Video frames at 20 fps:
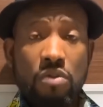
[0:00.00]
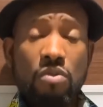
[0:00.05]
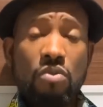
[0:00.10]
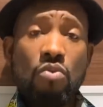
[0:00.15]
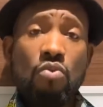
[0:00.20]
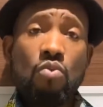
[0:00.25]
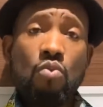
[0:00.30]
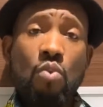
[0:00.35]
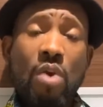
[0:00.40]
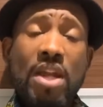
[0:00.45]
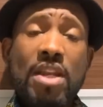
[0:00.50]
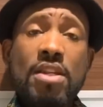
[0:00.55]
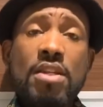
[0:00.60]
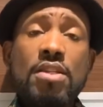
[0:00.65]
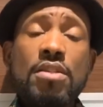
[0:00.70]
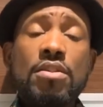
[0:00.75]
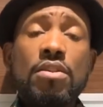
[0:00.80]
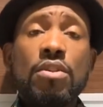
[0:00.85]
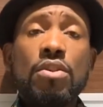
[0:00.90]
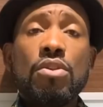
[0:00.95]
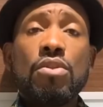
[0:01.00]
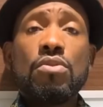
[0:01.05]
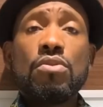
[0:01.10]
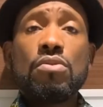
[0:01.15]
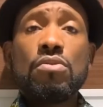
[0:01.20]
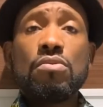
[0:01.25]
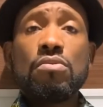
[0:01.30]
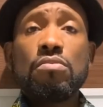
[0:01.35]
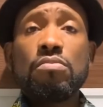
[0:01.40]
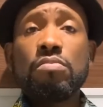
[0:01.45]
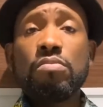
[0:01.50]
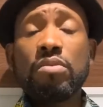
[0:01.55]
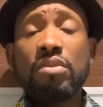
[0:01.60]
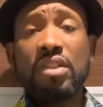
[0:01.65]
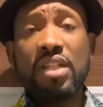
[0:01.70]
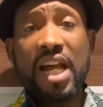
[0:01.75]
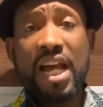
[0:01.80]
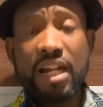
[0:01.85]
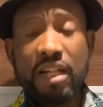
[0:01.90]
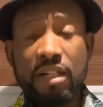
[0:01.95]
when you
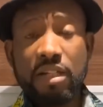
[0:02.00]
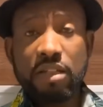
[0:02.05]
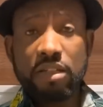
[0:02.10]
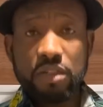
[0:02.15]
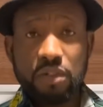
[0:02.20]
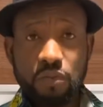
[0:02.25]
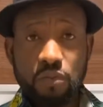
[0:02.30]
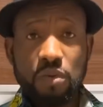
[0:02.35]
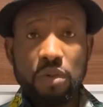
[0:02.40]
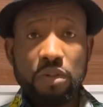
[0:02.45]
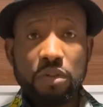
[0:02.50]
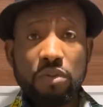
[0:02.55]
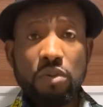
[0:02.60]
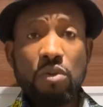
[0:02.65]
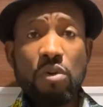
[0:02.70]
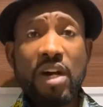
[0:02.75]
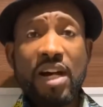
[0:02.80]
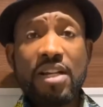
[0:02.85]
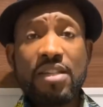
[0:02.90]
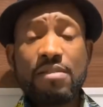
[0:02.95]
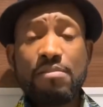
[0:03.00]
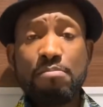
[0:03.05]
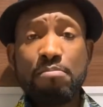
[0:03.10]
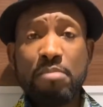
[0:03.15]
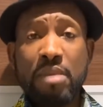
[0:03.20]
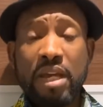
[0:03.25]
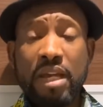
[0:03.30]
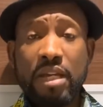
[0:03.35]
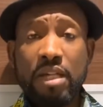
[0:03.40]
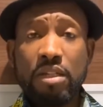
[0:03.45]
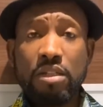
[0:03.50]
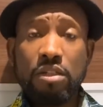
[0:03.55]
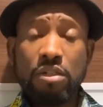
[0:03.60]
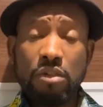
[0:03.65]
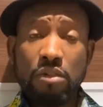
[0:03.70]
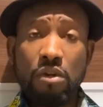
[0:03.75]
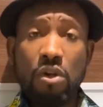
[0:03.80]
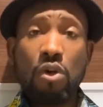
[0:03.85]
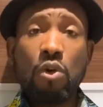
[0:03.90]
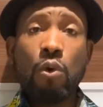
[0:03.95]
thank the one who has made the
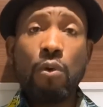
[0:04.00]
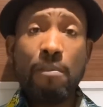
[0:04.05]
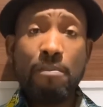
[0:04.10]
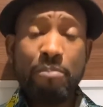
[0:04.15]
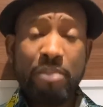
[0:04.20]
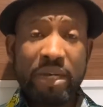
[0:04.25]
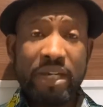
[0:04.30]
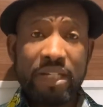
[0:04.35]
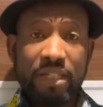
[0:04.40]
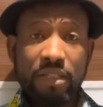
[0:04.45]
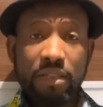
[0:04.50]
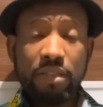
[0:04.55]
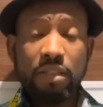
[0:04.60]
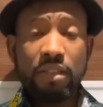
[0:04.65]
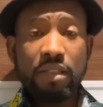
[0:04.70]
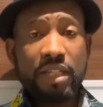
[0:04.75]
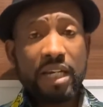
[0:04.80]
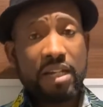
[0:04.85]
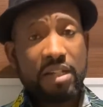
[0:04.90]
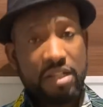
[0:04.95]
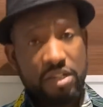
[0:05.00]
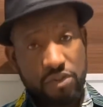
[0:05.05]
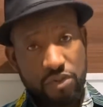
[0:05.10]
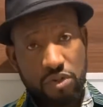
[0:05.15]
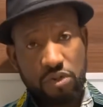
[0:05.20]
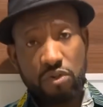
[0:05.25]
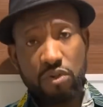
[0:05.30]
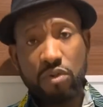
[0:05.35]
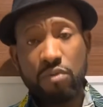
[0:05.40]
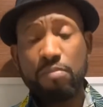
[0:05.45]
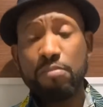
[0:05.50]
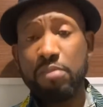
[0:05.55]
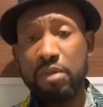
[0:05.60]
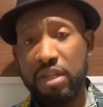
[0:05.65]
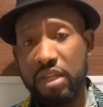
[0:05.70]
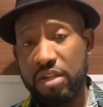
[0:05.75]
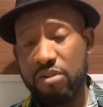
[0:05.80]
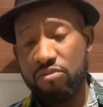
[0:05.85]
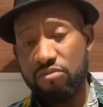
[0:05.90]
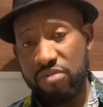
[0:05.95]
local bean, then he's going to
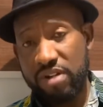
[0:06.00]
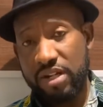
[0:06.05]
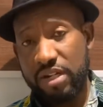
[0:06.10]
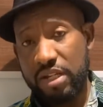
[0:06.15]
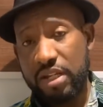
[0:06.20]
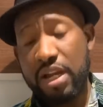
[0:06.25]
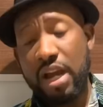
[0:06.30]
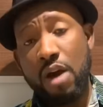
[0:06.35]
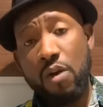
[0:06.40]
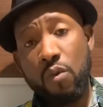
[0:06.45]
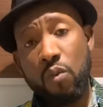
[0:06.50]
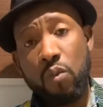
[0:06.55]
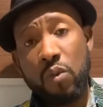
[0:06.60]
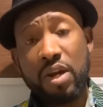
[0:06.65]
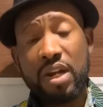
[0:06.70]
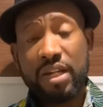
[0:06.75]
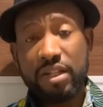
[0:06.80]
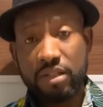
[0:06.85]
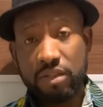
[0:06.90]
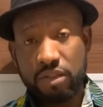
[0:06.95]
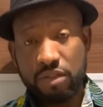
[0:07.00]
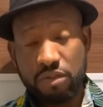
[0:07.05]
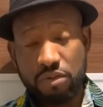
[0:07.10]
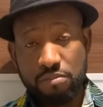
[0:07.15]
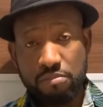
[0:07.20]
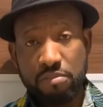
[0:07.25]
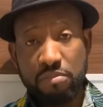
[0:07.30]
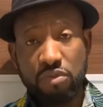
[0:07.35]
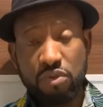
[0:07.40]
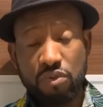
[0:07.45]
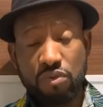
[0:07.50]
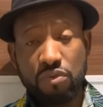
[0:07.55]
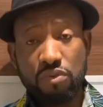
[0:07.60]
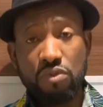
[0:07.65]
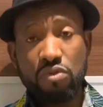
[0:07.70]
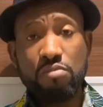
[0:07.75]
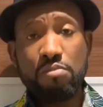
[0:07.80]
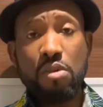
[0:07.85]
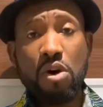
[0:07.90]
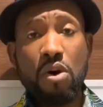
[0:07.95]
be ready and willing to
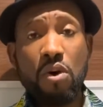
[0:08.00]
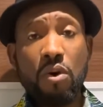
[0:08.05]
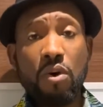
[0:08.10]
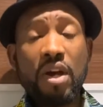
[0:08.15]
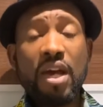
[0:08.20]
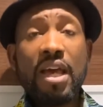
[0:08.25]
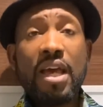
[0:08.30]
do more.